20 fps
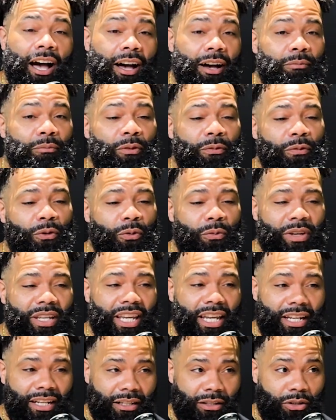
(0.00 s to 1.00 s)
Before we
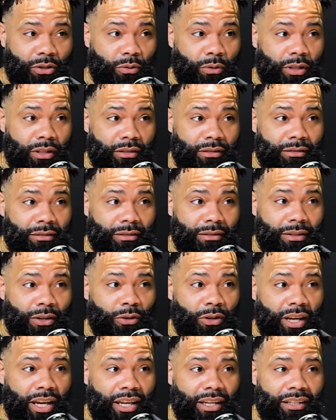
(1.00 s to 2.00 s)
get into it,
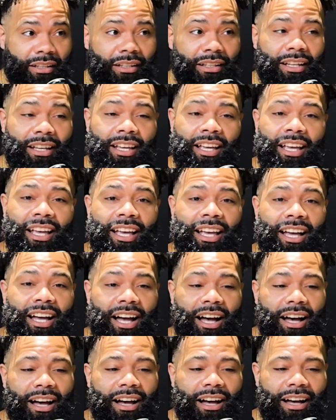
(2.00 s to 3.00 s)
okay.
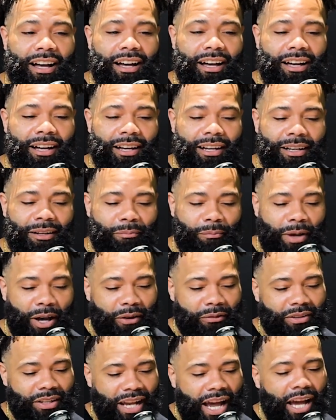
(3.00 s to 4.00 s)

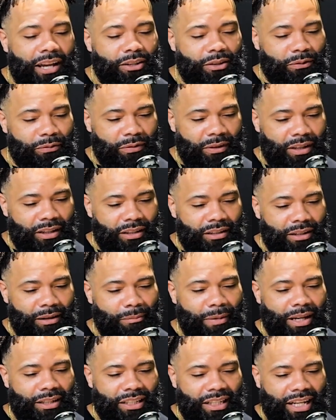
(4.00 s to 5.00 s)
Melvin, how you feeling
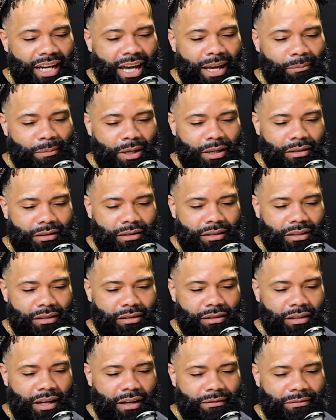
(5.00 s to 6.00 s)
about the comments and
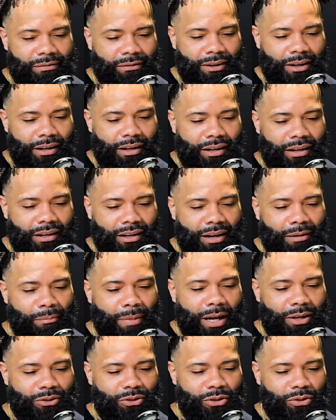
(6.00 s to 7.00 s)
stuff
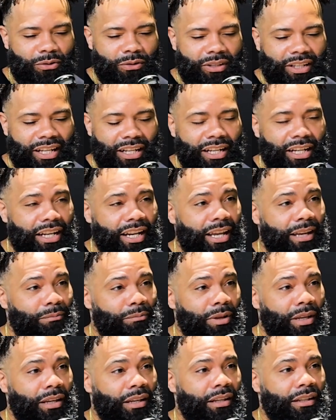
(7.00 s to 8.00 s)
about you on the internet
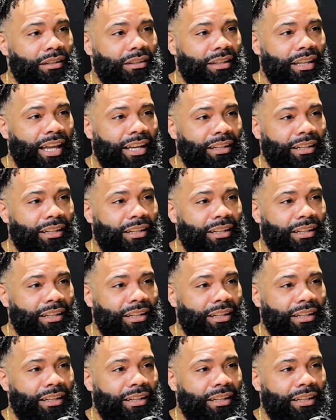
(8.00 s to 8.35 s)
being like